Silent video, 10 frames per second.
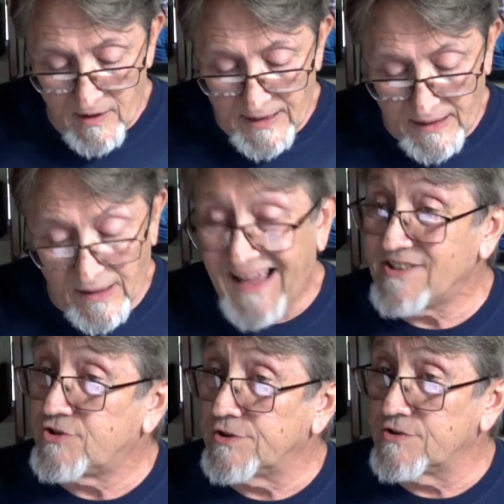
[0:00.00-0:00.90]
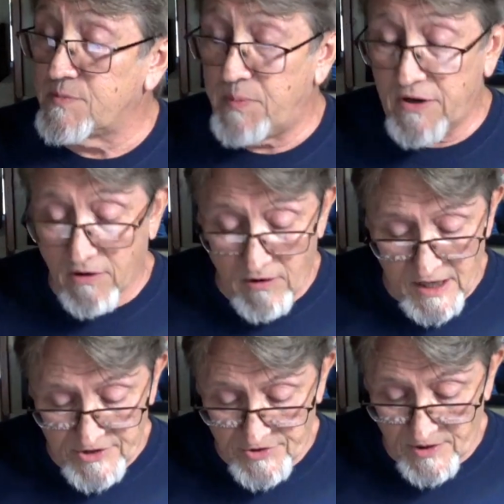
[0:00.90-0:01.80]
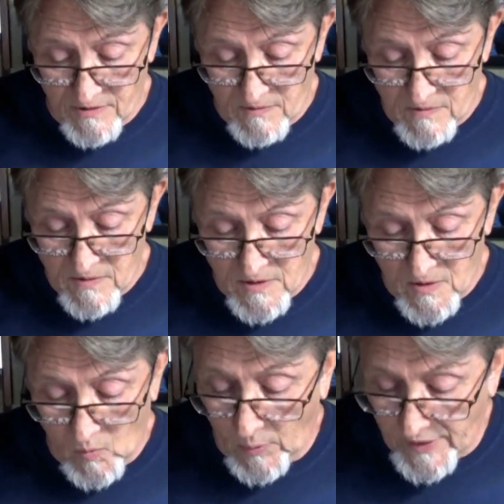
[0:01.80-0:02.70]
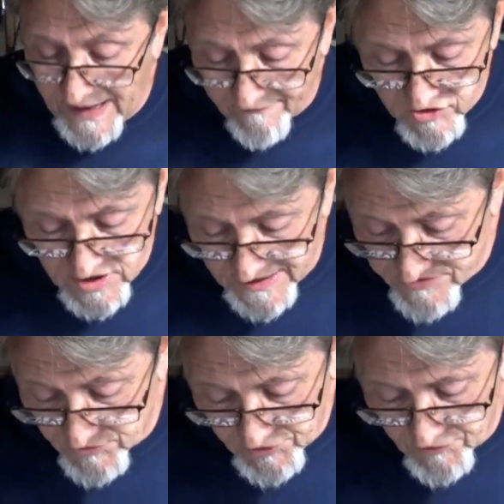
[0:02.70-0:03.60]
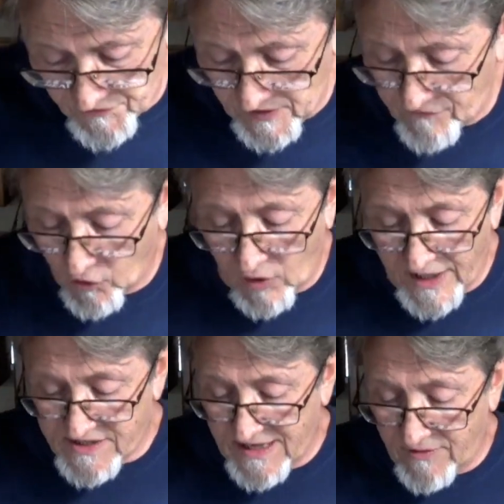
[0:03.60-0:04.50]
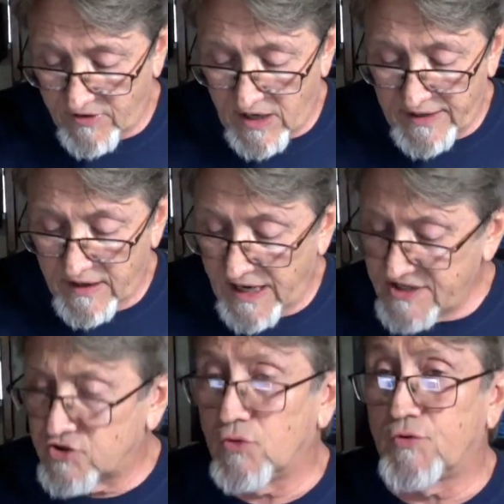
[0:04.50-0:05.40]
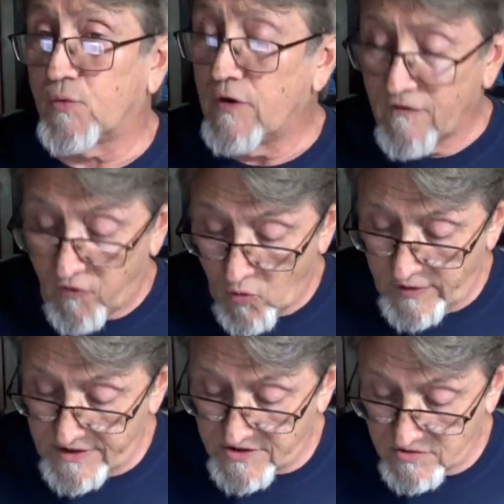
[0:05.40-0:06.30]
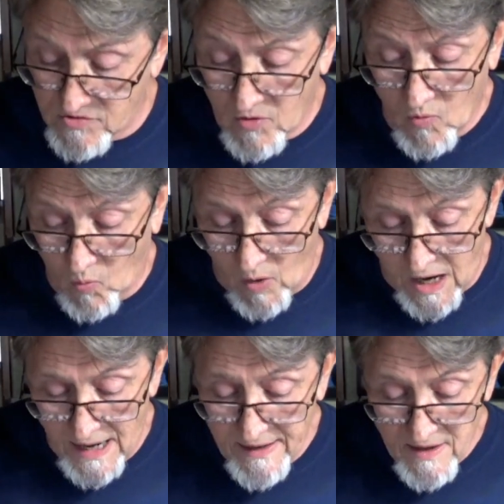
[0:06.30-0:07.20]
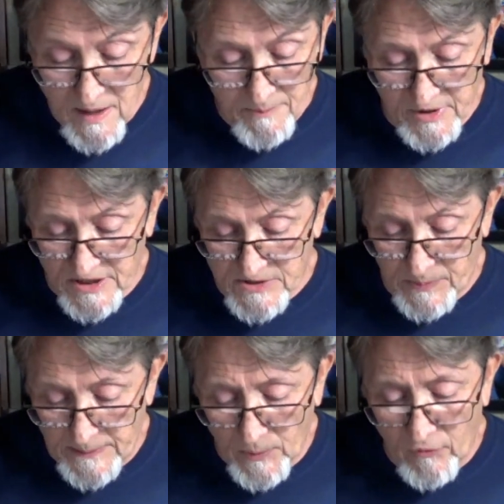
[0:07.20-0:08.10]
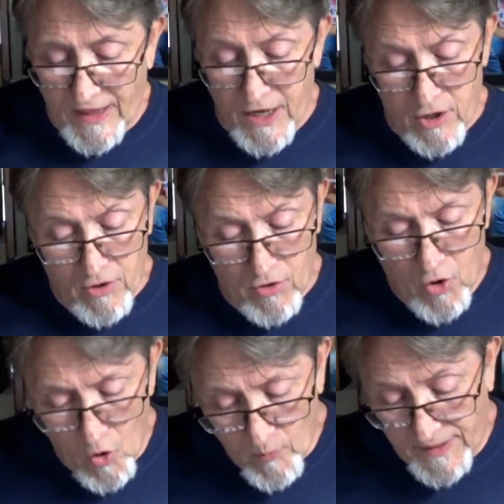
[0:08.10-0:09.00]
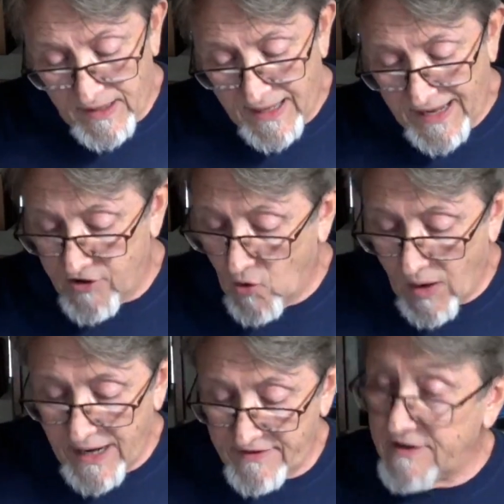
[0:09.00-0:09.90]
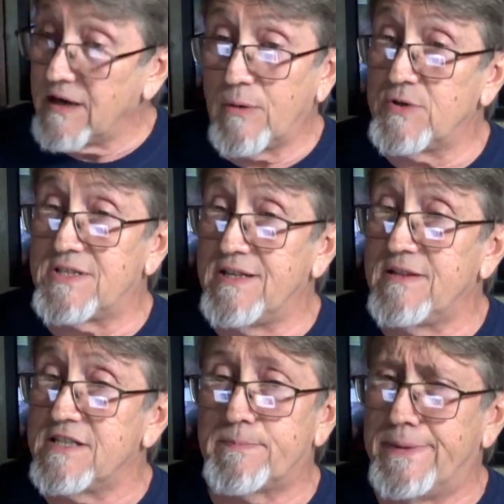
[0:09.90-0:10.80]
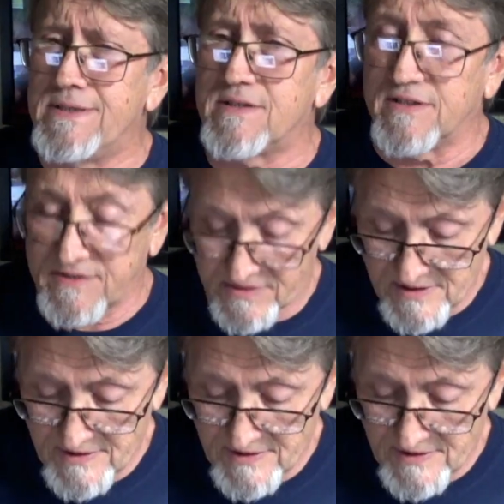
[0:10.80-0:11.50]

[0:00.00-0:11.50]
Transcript: at last year's PRI show. When we advertised on your feed for Lights Out 9, I sold 3 or 4 engines. Why? Because people that know me had no idea I was in this business.